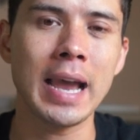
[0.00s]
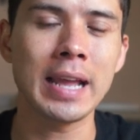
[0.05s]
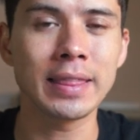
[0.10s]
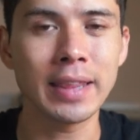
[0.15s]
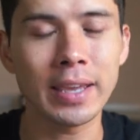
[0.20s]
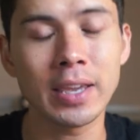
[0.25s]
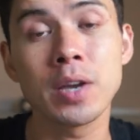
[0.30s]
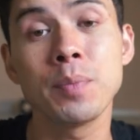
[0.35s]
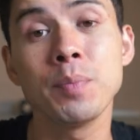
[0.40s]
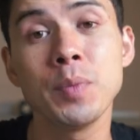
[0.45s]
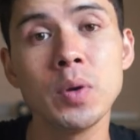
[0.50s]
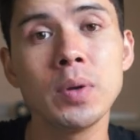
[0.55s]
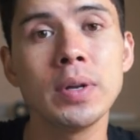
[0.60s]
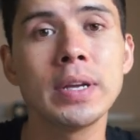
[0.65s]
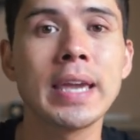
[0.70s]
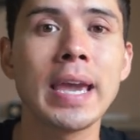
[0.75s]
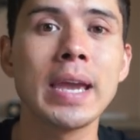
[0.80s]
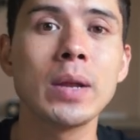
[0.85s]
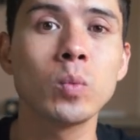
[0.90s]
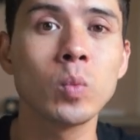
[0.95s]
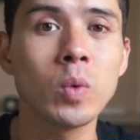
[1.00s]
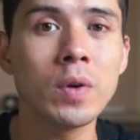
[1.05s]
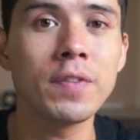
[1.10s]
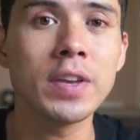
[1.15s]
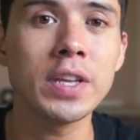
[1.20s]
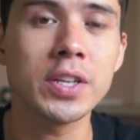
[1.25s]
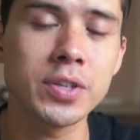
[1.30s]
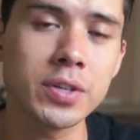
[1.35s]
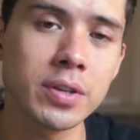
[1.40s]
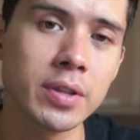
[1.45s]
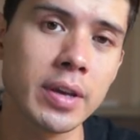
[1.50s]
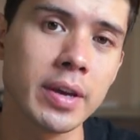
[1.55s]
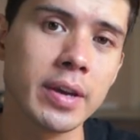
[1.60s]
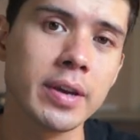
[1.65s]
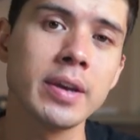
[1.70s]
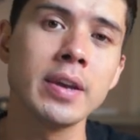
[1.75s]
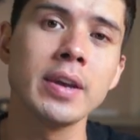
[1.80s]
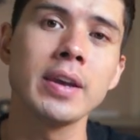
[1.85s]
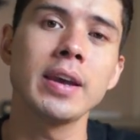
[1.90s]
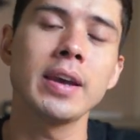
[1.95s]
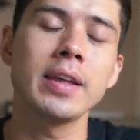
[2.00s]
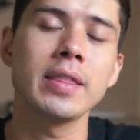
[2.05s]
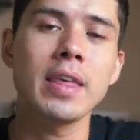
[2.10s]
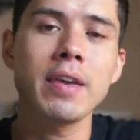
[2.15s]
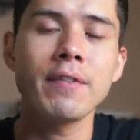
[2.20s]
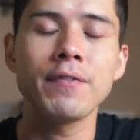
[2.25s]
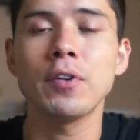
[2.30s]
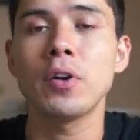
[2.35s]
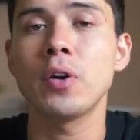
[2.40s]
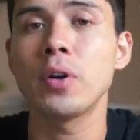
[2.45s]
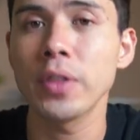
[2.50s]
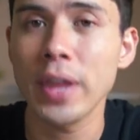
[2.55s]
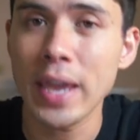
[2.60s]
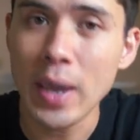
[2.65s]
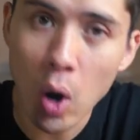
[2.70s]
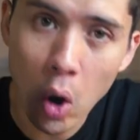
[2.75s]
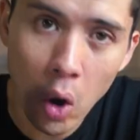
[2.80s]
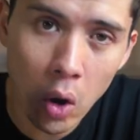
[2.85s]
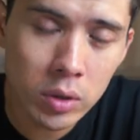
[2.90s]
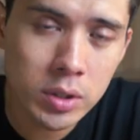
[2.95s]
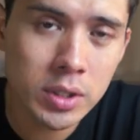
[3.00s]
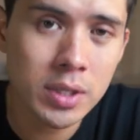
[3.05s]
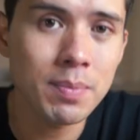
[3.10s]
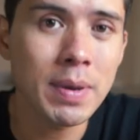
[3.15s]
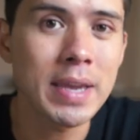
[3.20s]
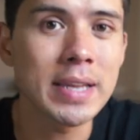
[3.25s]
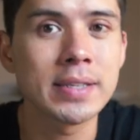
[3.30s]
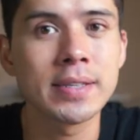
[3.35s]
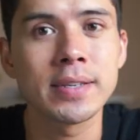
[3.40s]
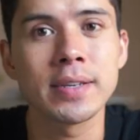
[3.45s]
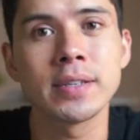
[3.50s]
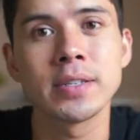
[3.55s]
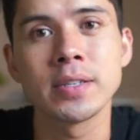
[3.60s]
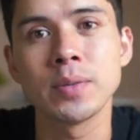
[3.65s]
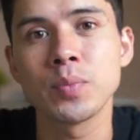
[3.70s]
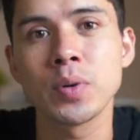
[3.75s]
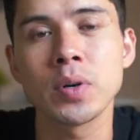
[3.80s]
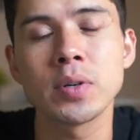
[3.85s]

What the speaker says: and they communicate with each other, and therefore they automate certain